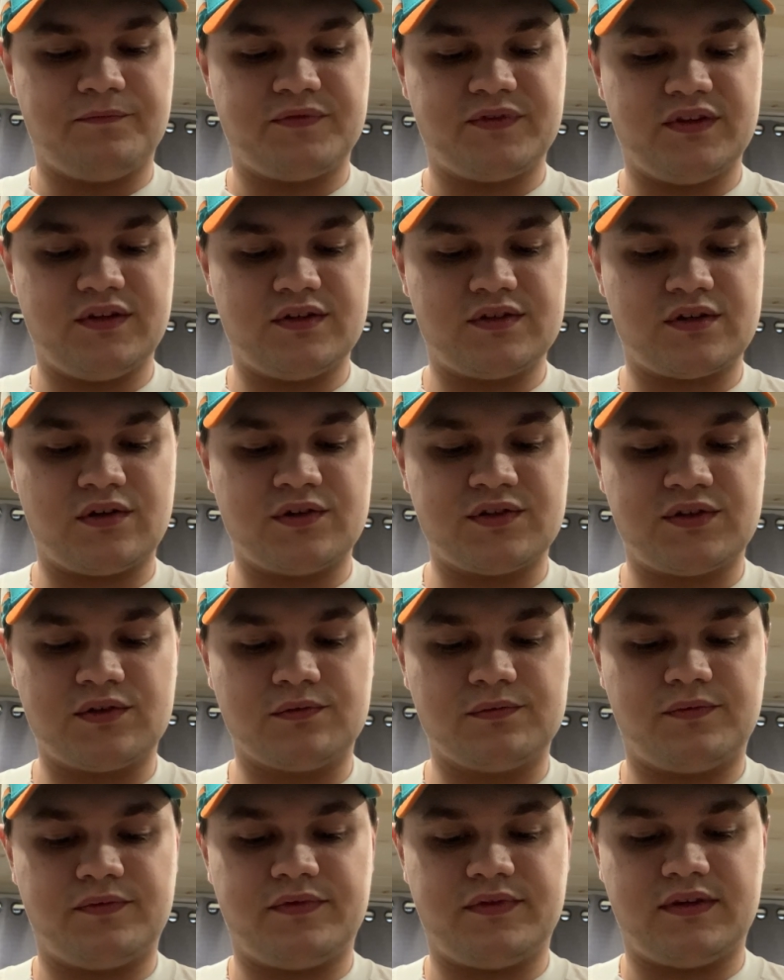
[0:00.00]
There's
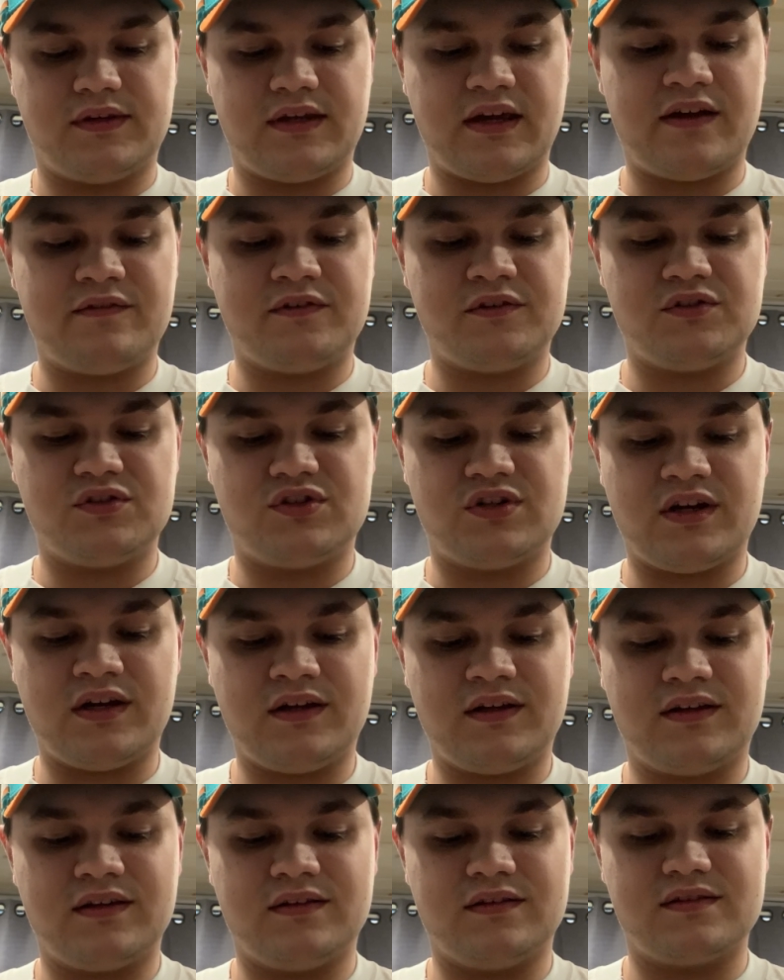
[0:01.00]
also Tevin
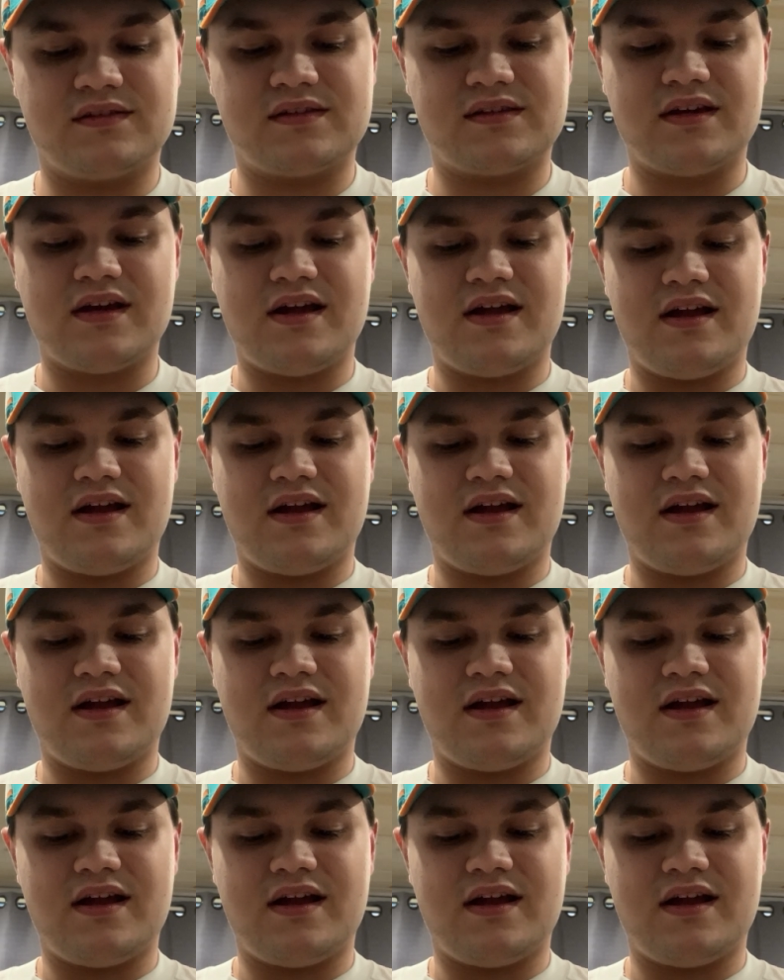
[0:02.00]
Jenkins,